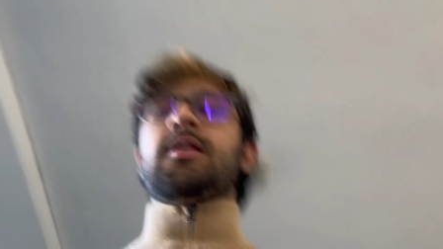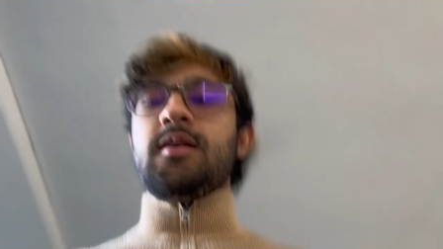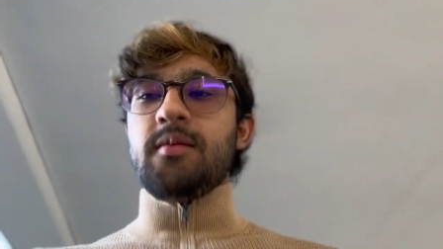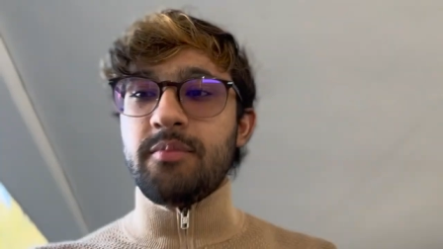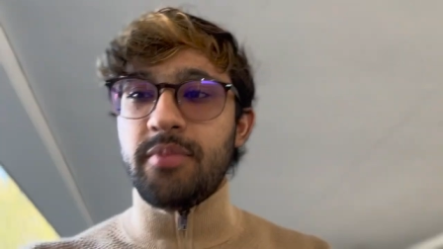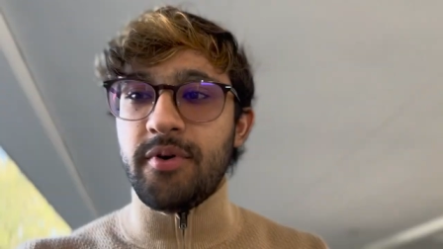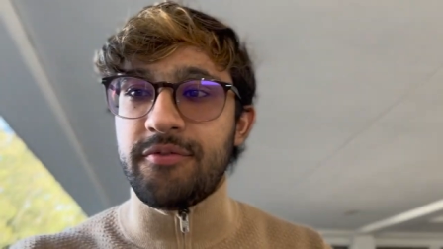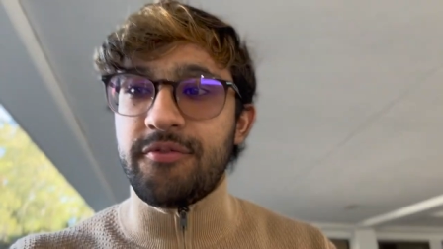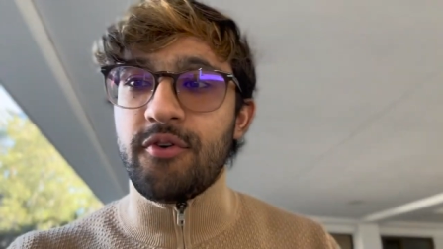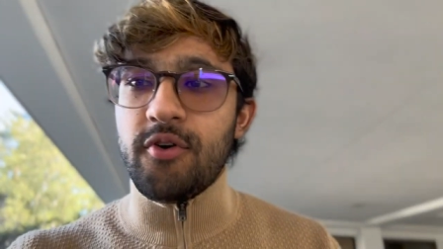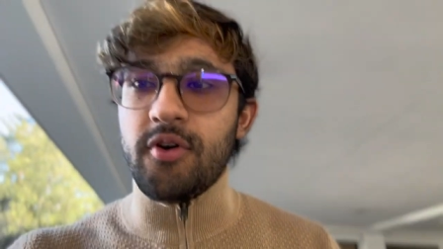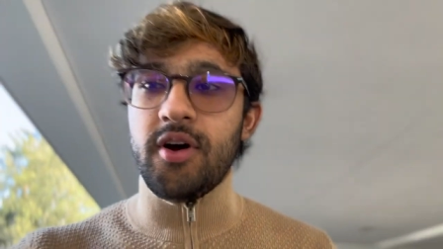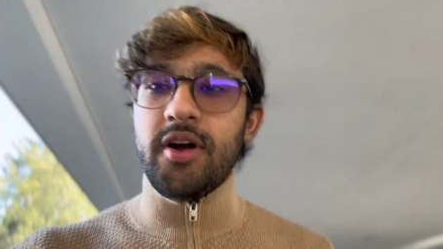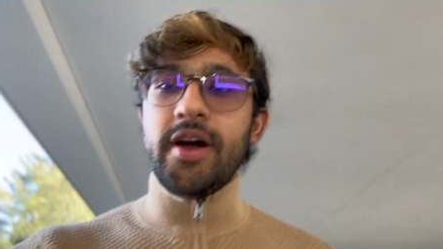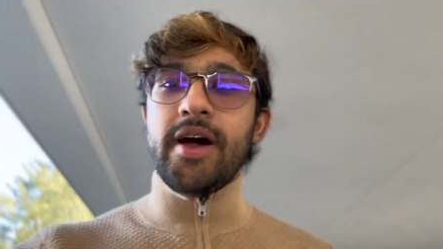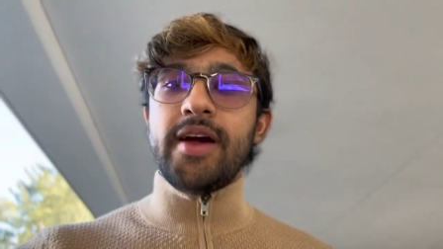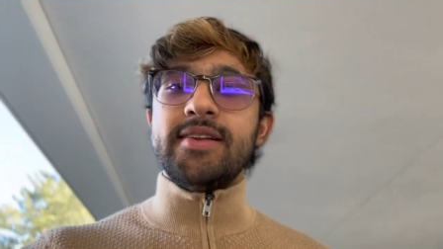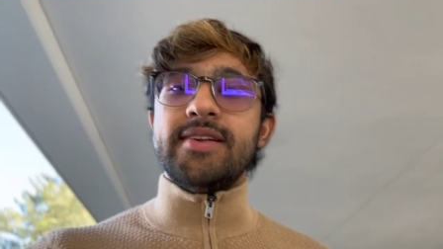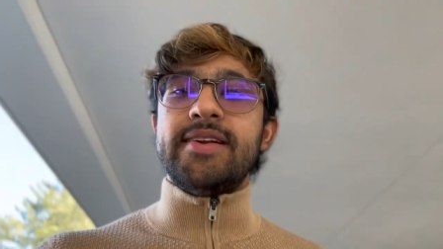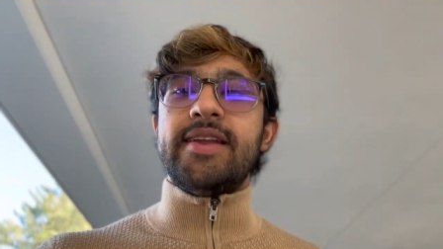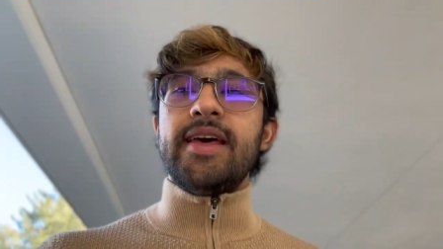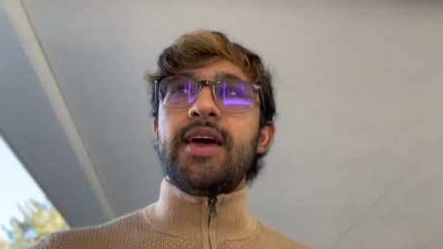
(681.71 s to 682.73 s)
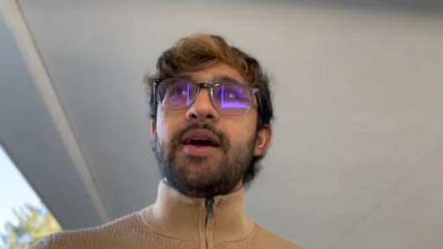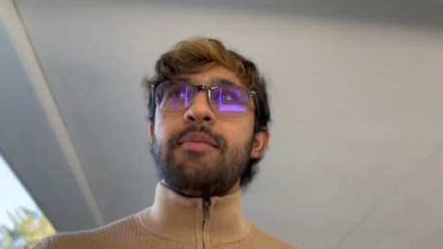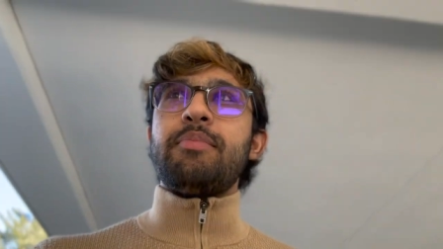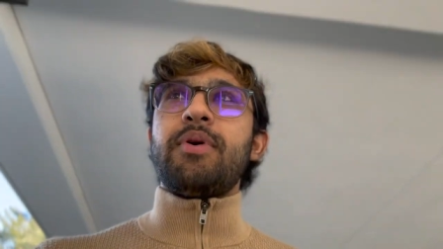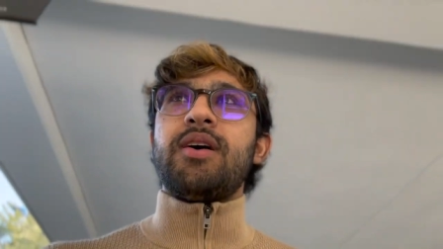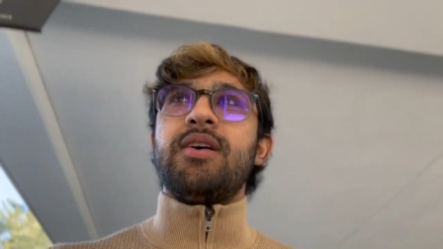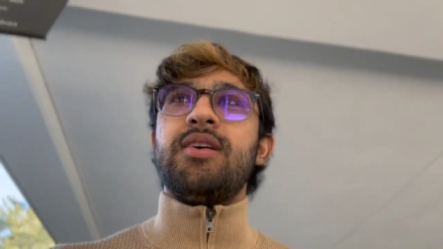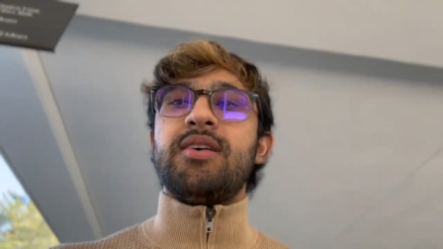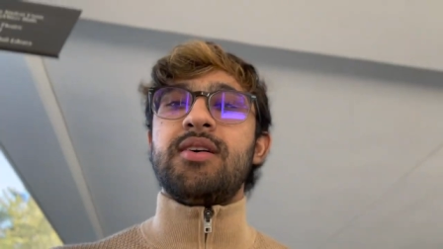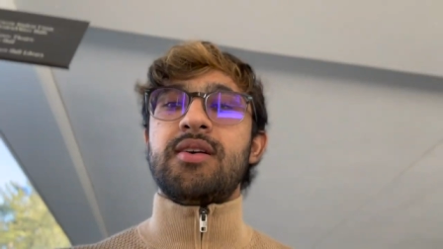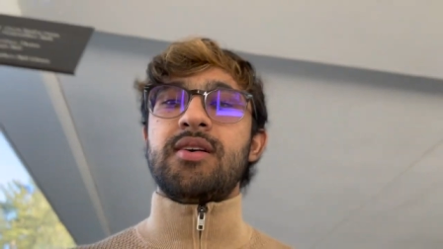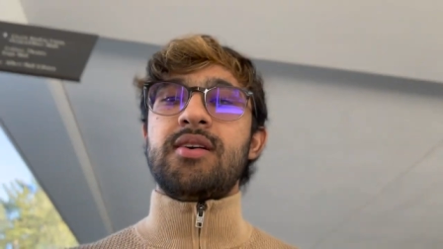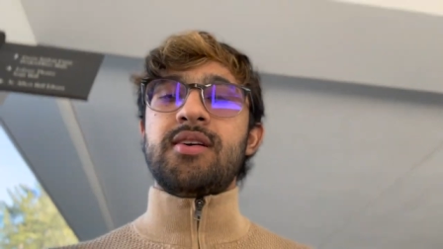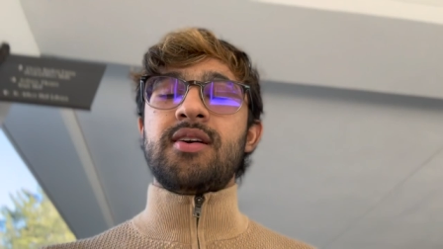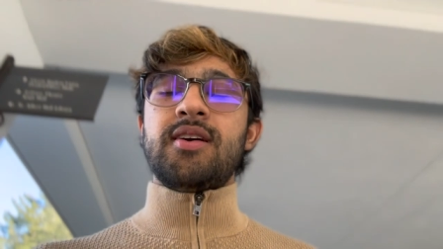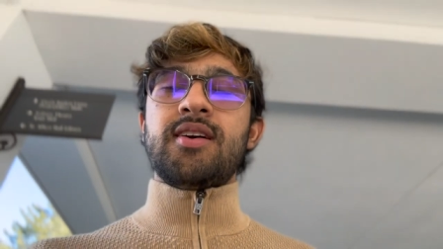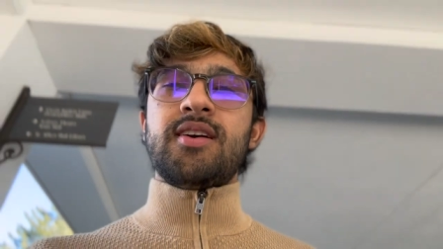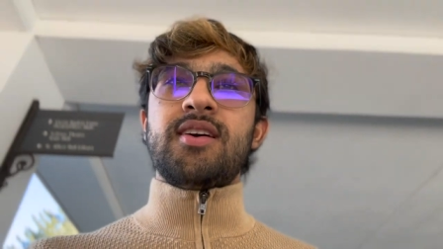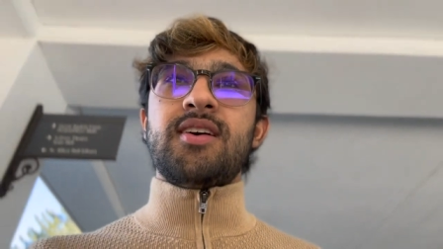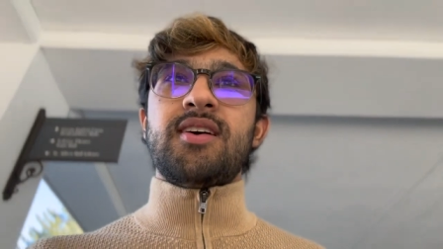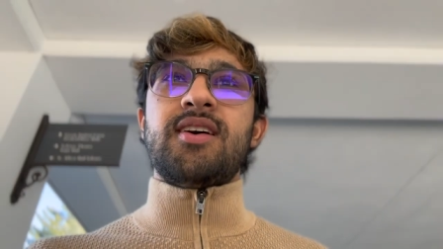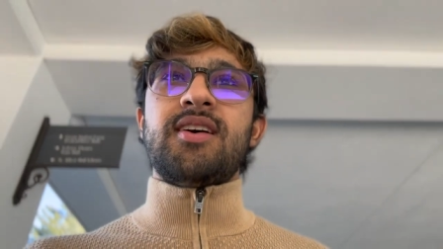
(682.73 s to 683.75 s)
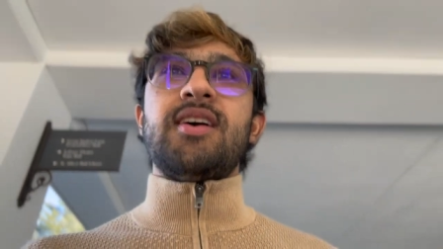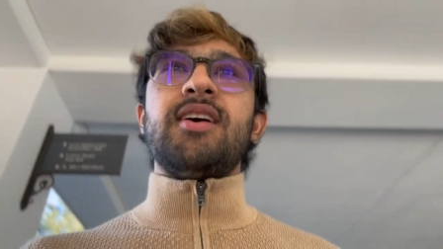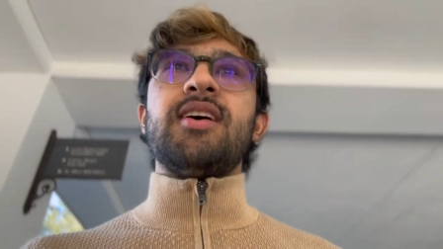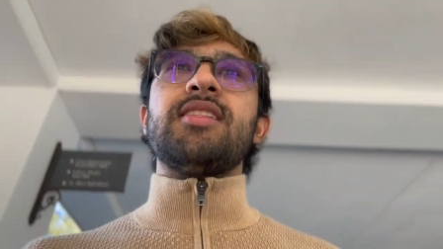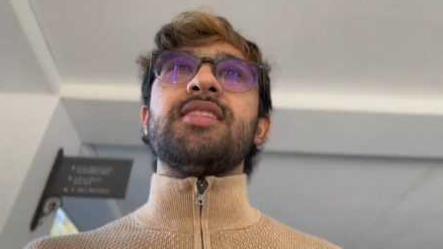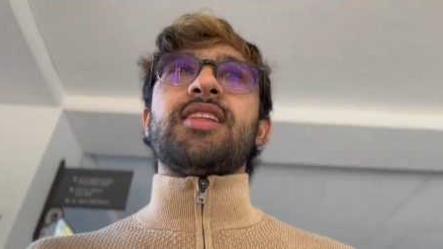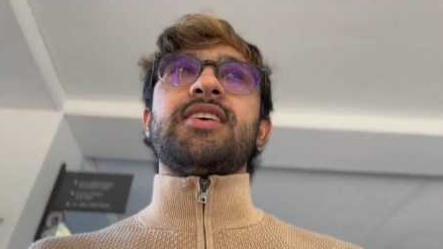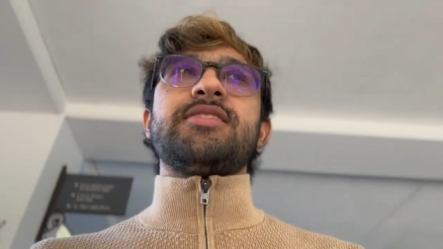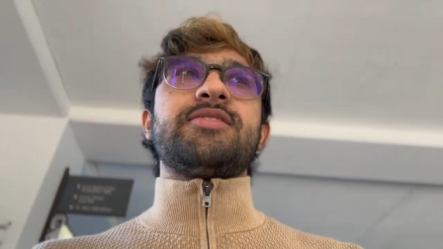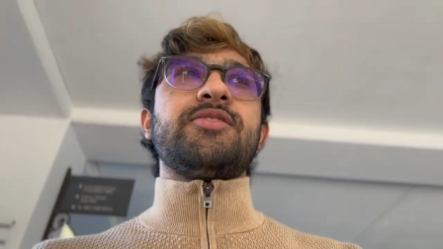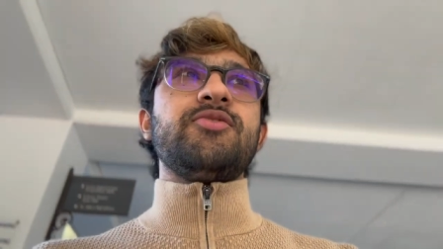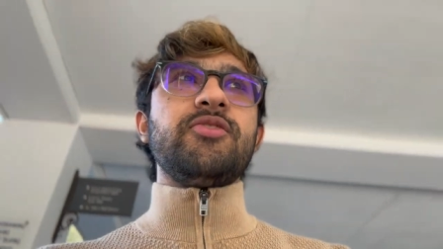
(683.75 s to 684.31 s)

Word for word: before I dip, let's